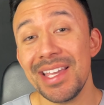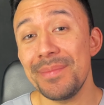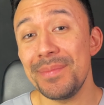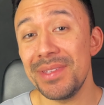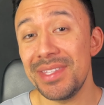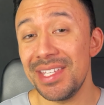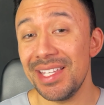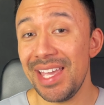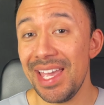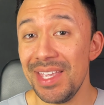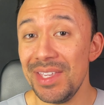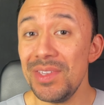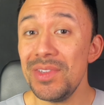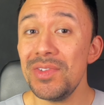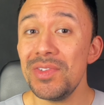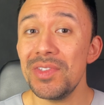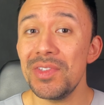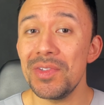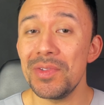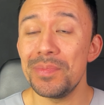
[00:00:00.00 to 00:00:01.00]
a bit to get
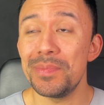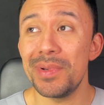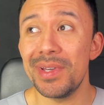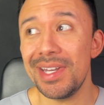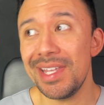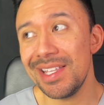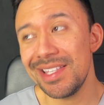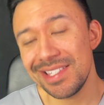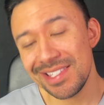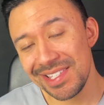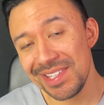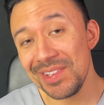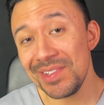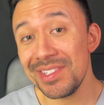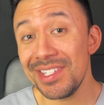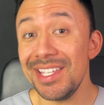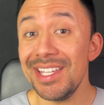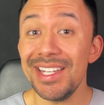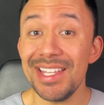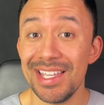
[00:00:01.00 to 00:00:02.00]
used to, but it's still
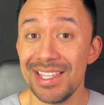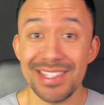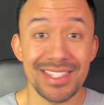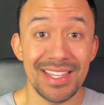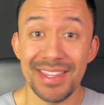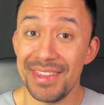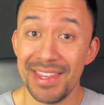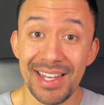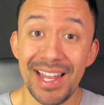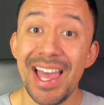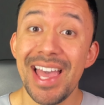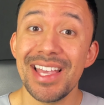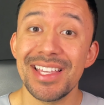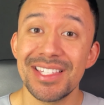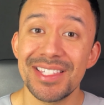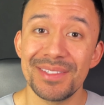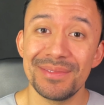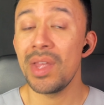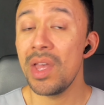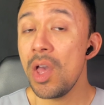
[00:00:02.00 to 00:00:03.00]
tedious
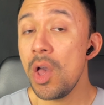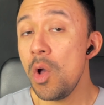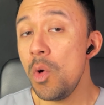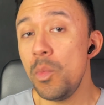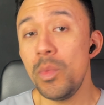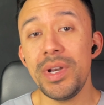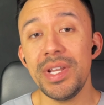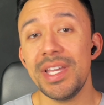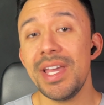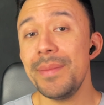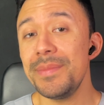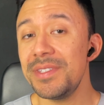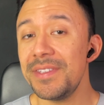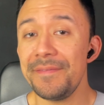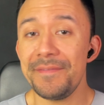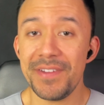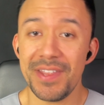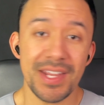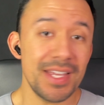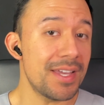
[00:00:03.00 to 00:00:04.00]
nonetheless. When it comes to
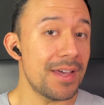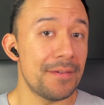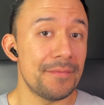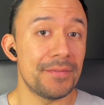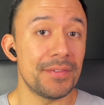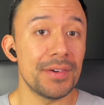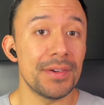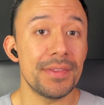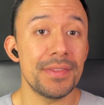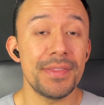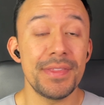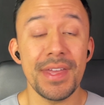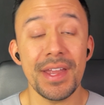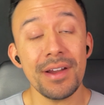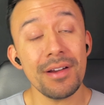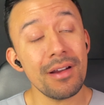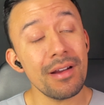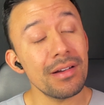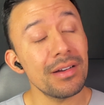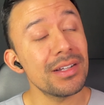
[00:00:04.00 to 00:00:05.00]
fit and comfort,
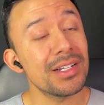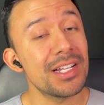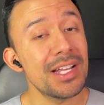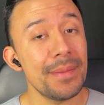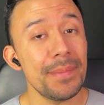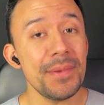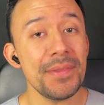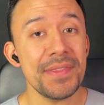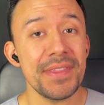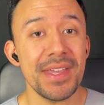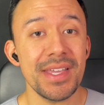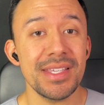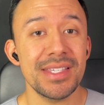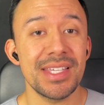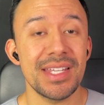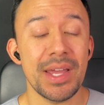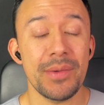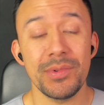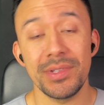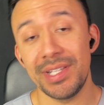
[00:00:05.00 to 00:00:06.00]
there are a couple things
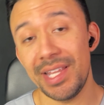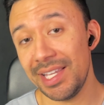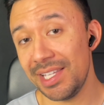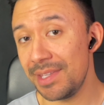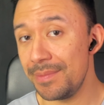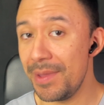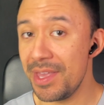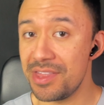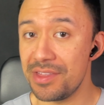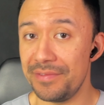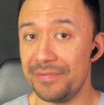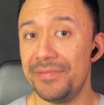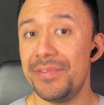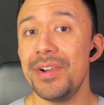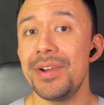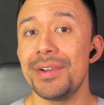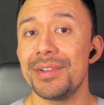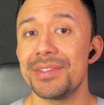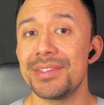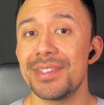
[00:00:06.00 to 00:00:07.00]
that I would like to mention
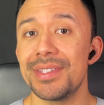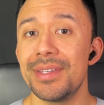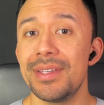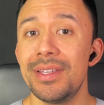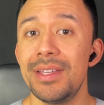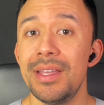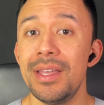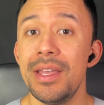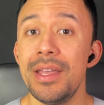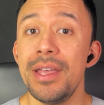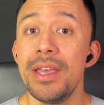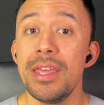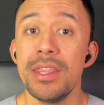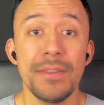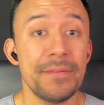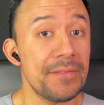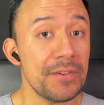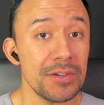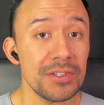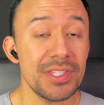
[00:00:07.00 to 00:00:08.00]
first.
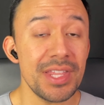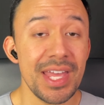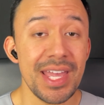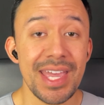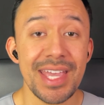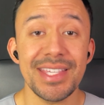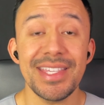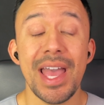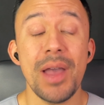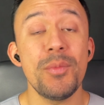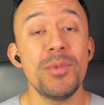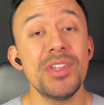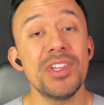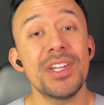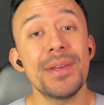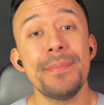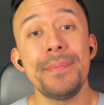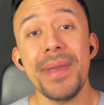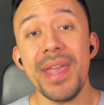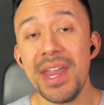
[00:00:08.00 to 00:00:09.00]
The first thing is that when you
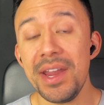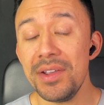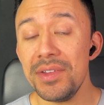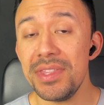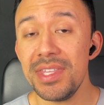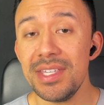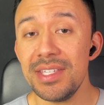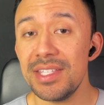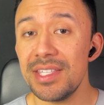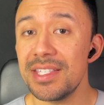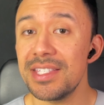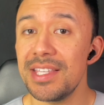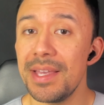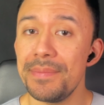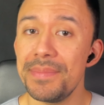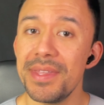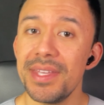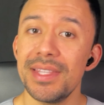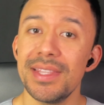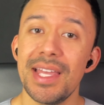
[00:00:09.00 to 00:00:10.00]
compare these to
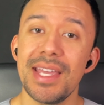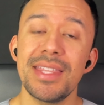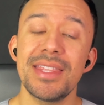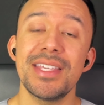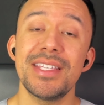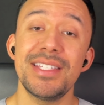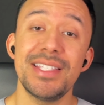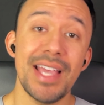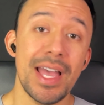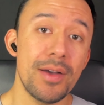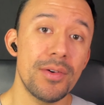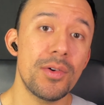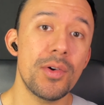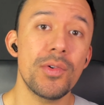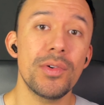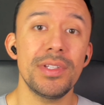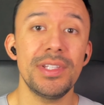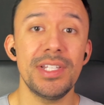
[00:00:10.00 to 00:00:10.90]
something like the Soundcore